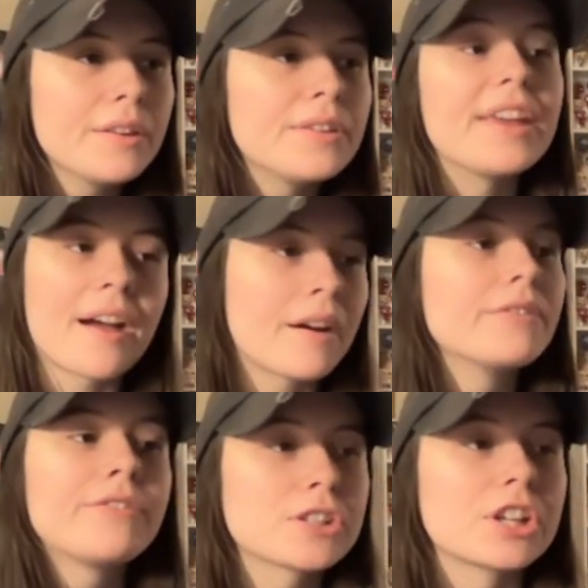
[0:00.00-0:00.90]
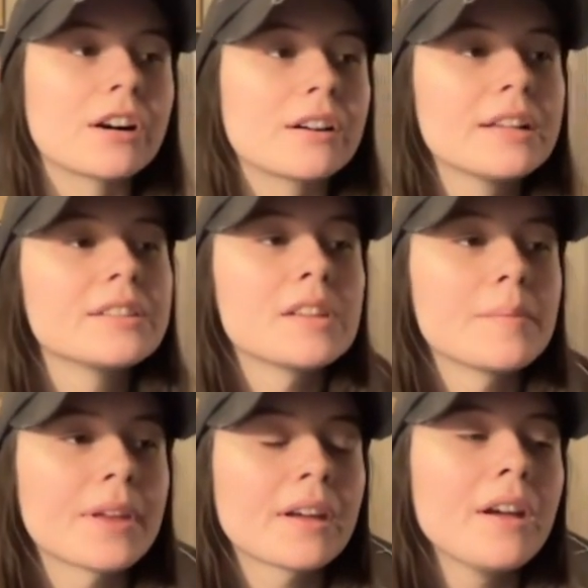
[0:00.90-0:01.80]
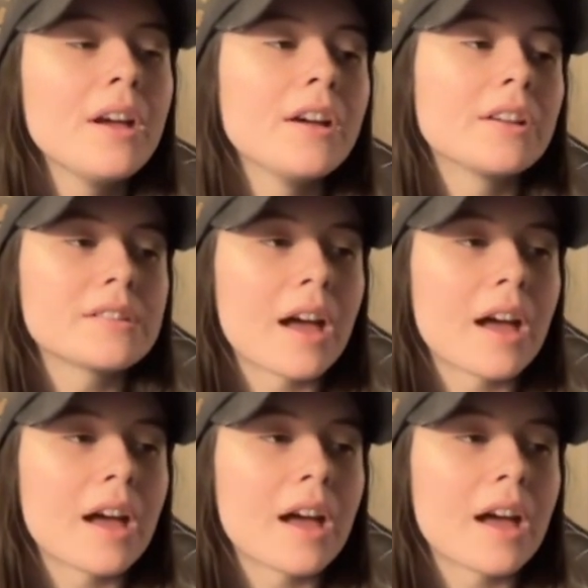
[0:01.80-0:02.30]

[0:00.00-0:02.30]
Yeah, for sure. It's something because